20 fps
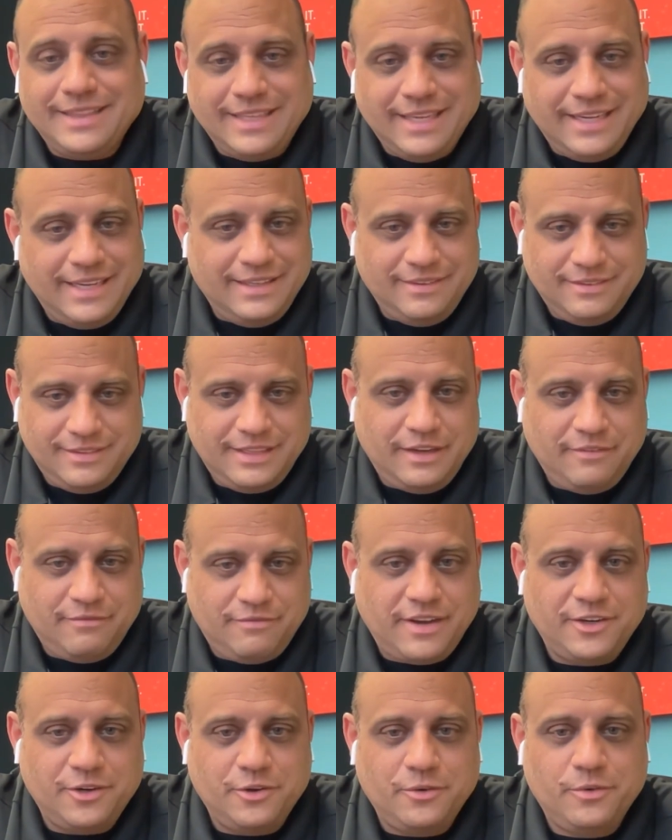they, they
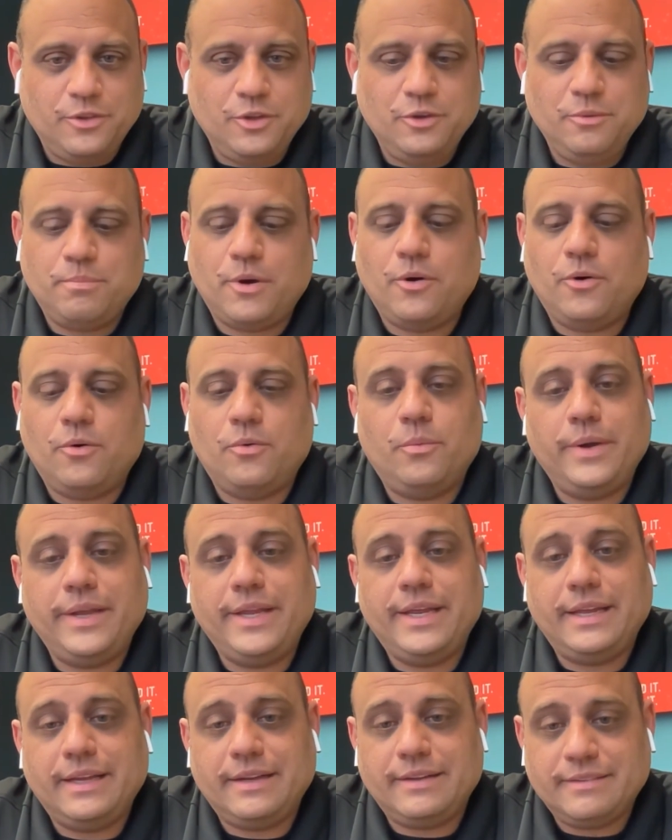find a loophole.
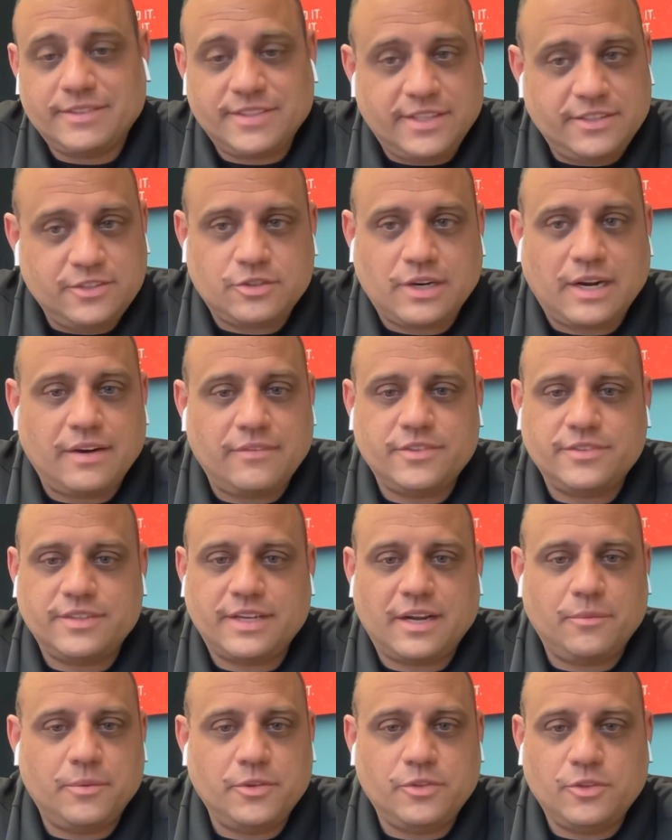We sent drivers
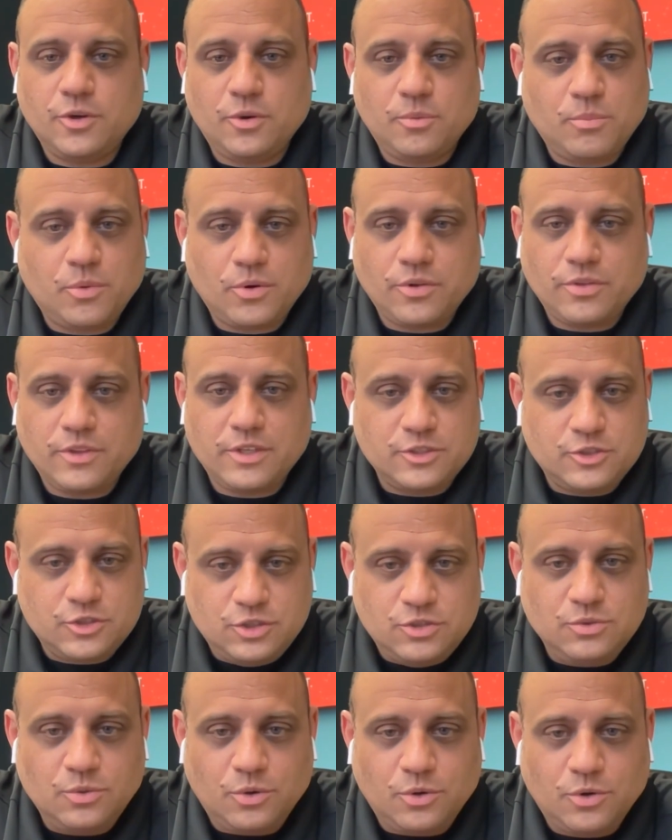out with no more than
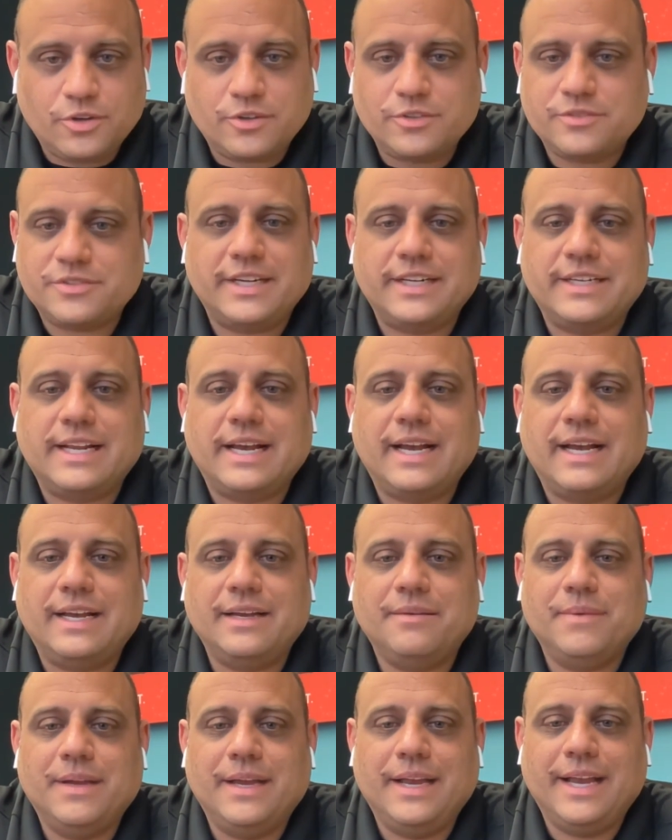two orders at a
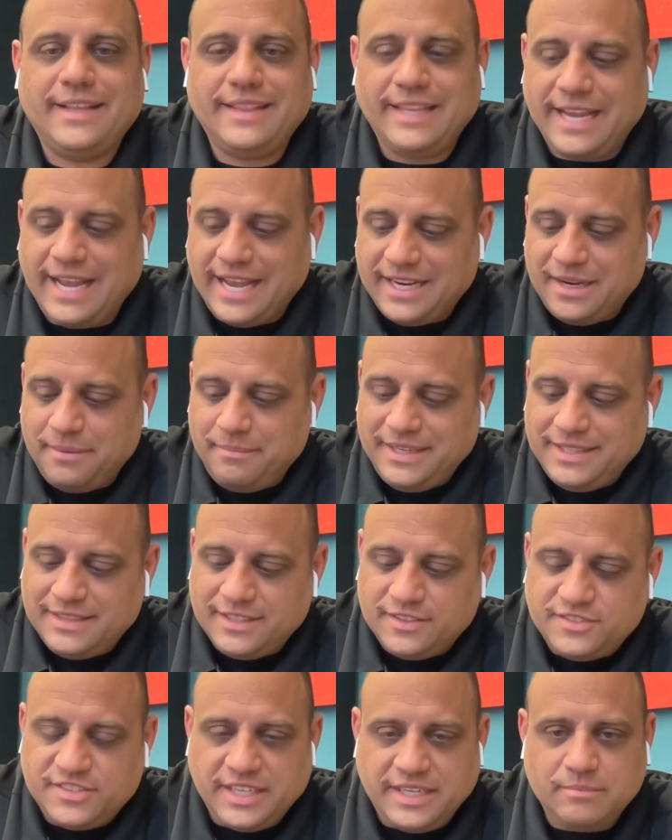time. And they had to be in
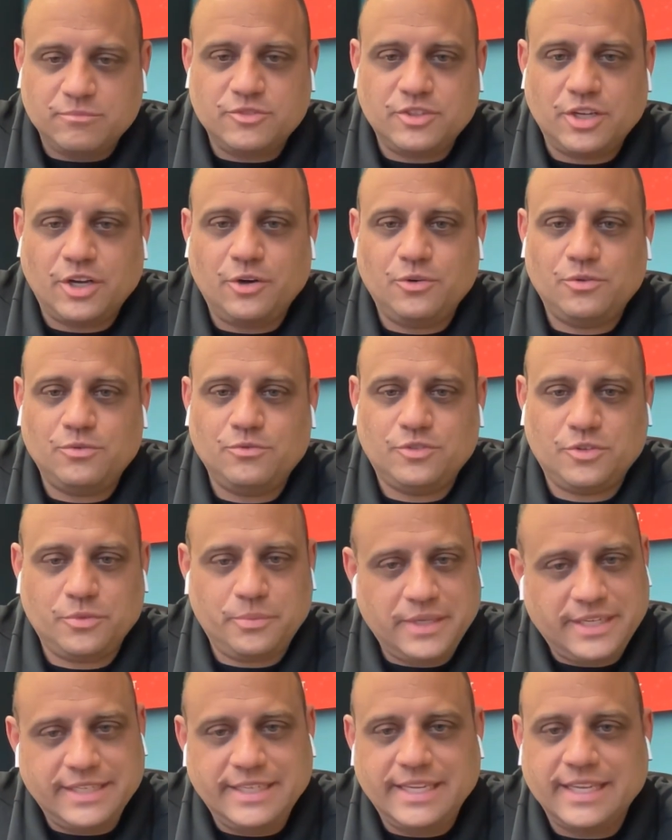the same zone so
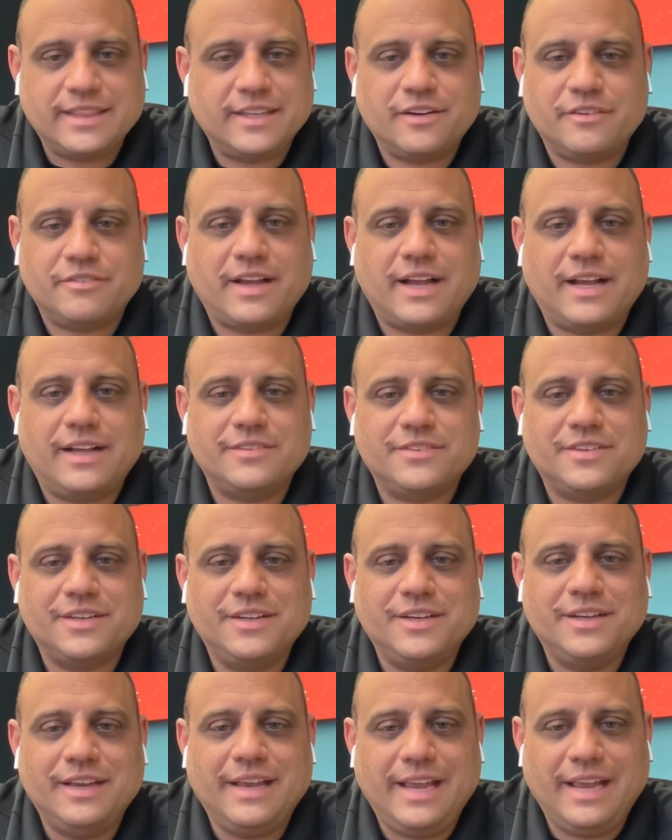we could get there fast.
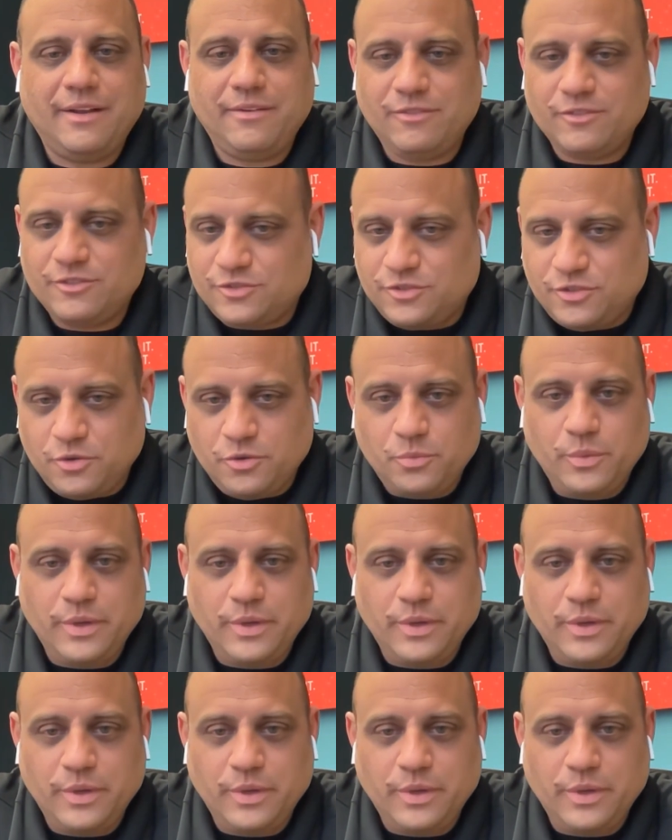And so